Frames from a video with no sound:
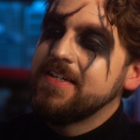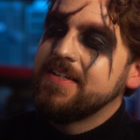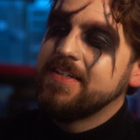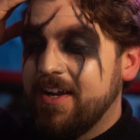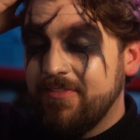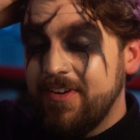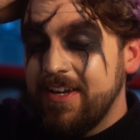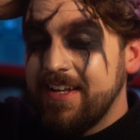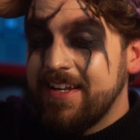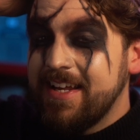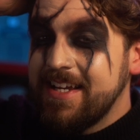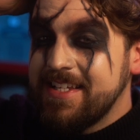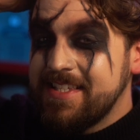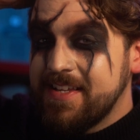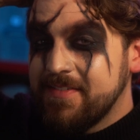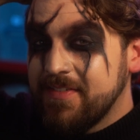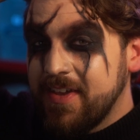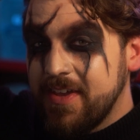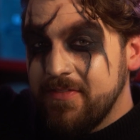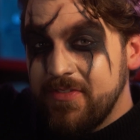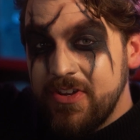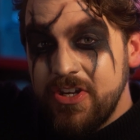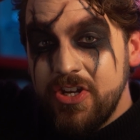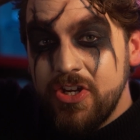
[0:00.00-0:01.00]
I realise
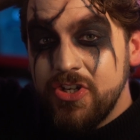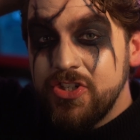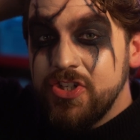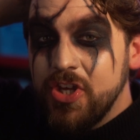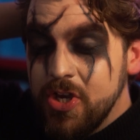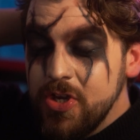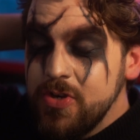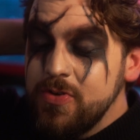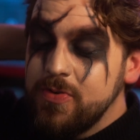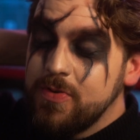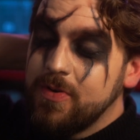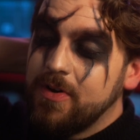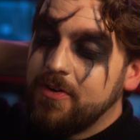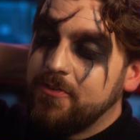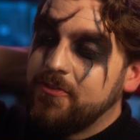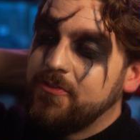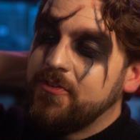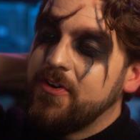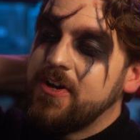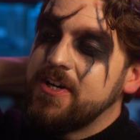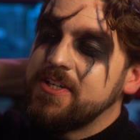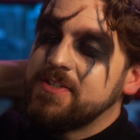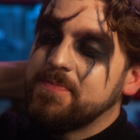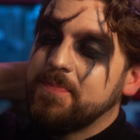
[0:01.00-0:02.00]
I've given 2
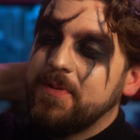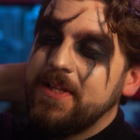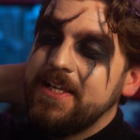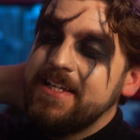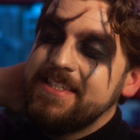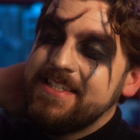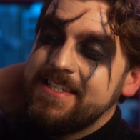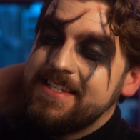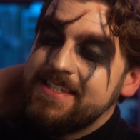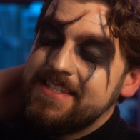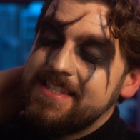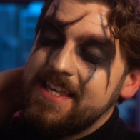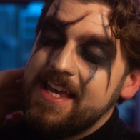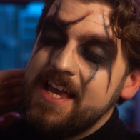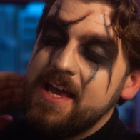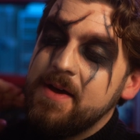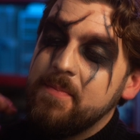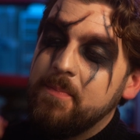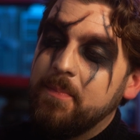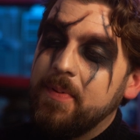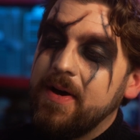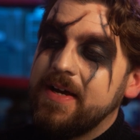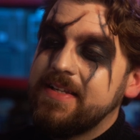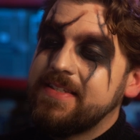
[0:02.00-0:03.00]
first places
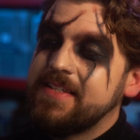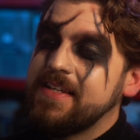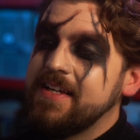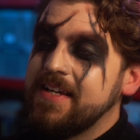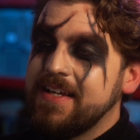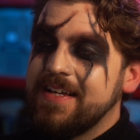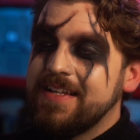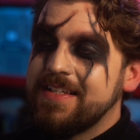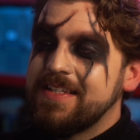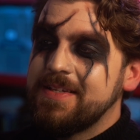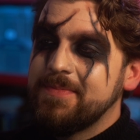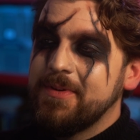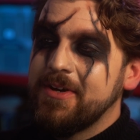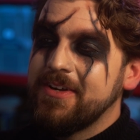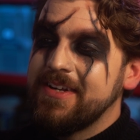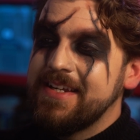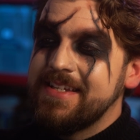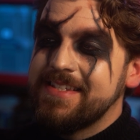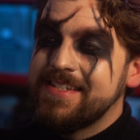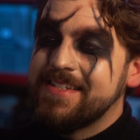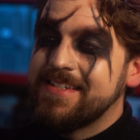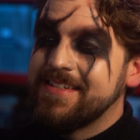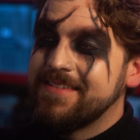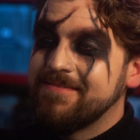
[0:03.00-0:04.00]
there, but to be
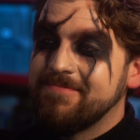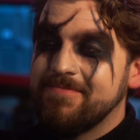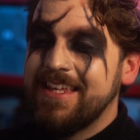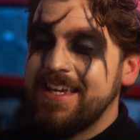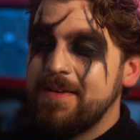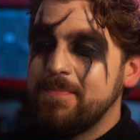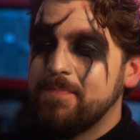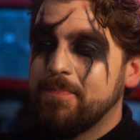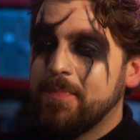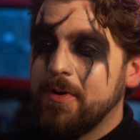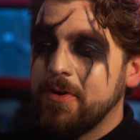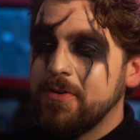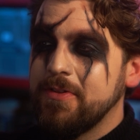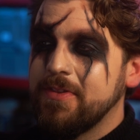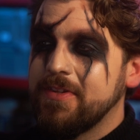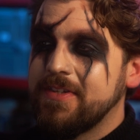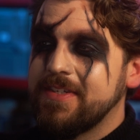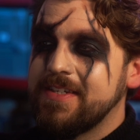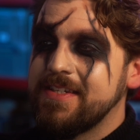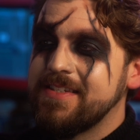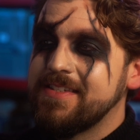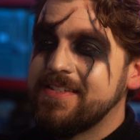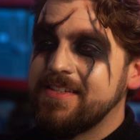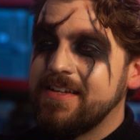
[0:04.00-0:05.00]
honest, they
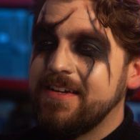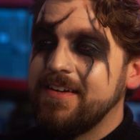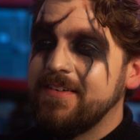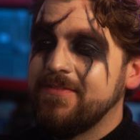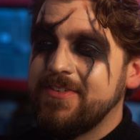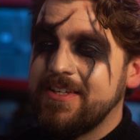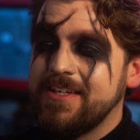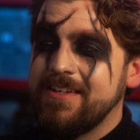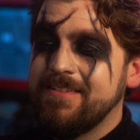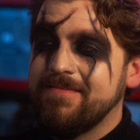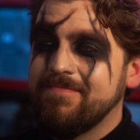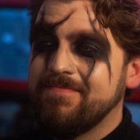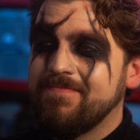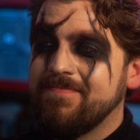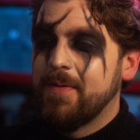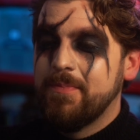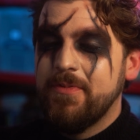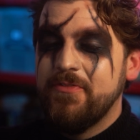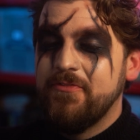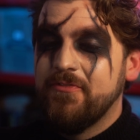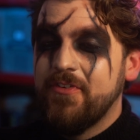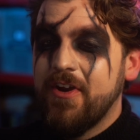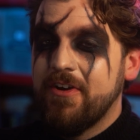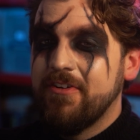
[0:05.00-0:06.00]
both deserved it. I'll
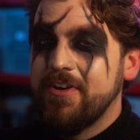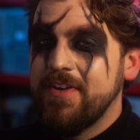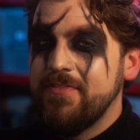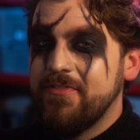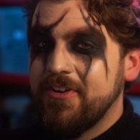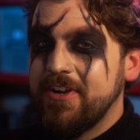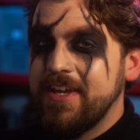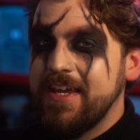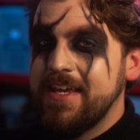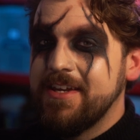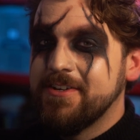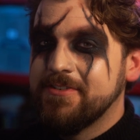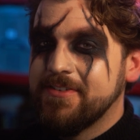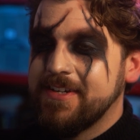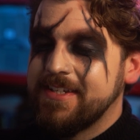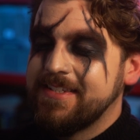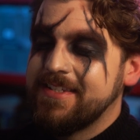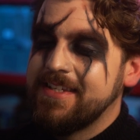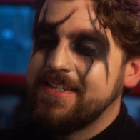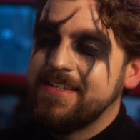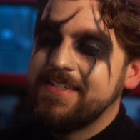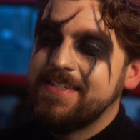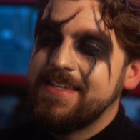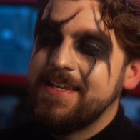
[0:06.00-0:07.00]
be very, very
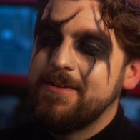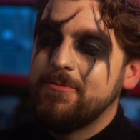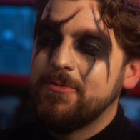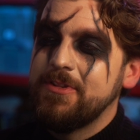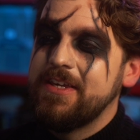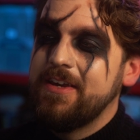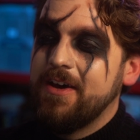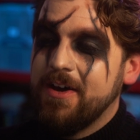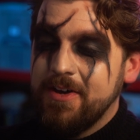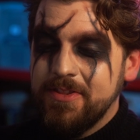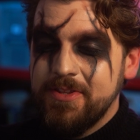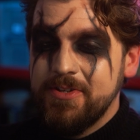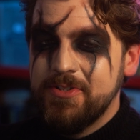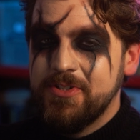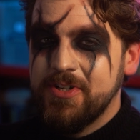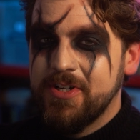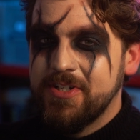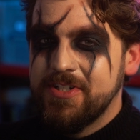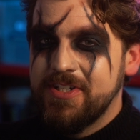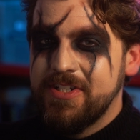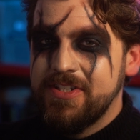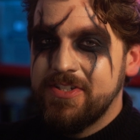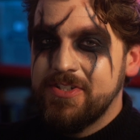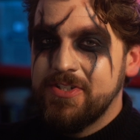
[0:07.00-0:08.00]
interested to see what the other
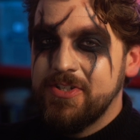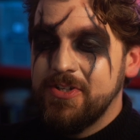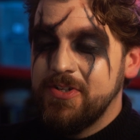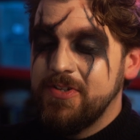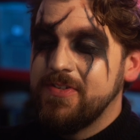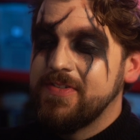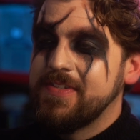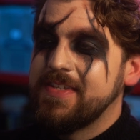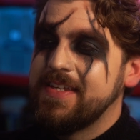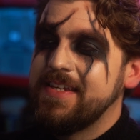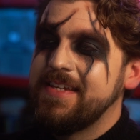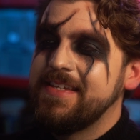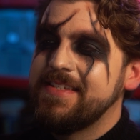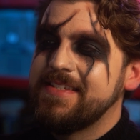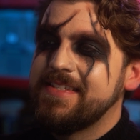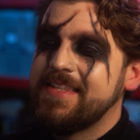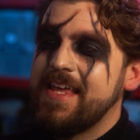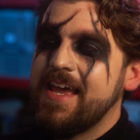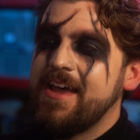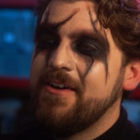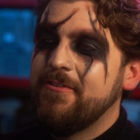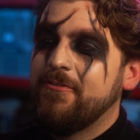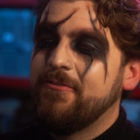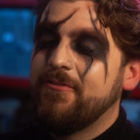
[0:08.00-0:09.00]
judges choose is
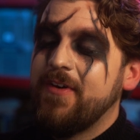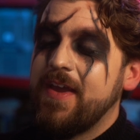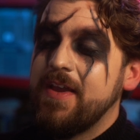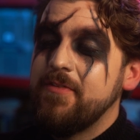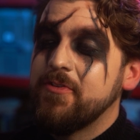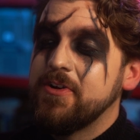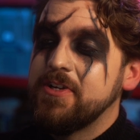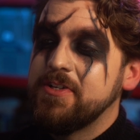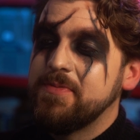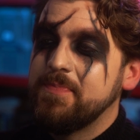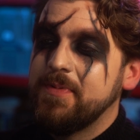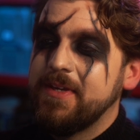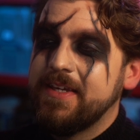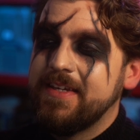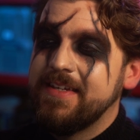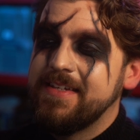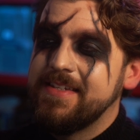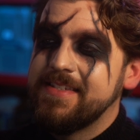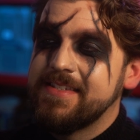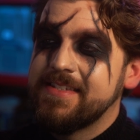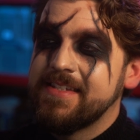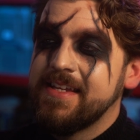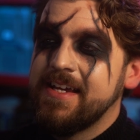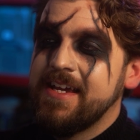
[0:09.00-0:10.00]
their favorite,
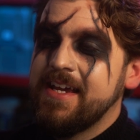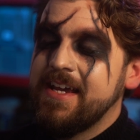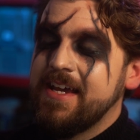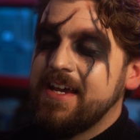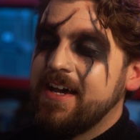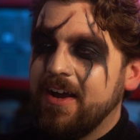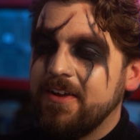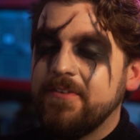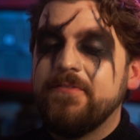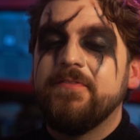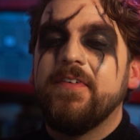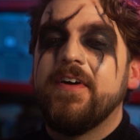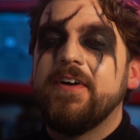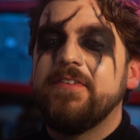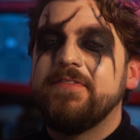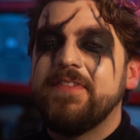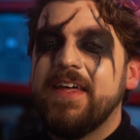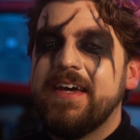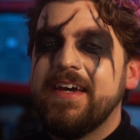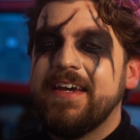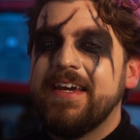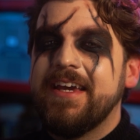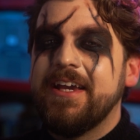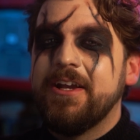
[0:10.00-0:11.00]
because I found
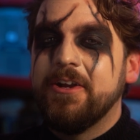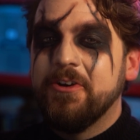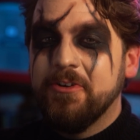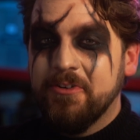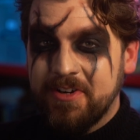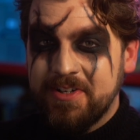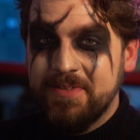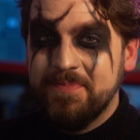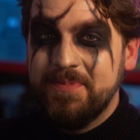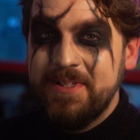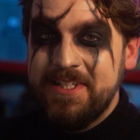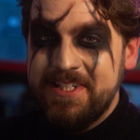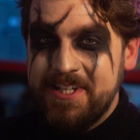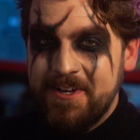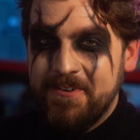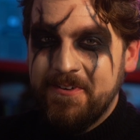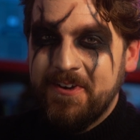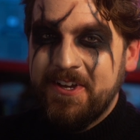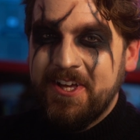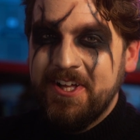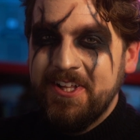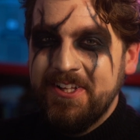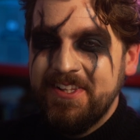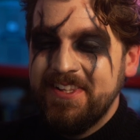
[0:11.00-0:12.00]
that incredibly
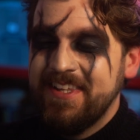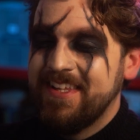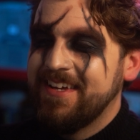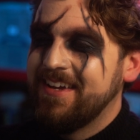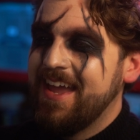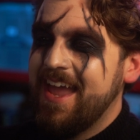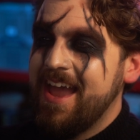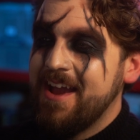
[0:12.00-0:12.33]
difficult.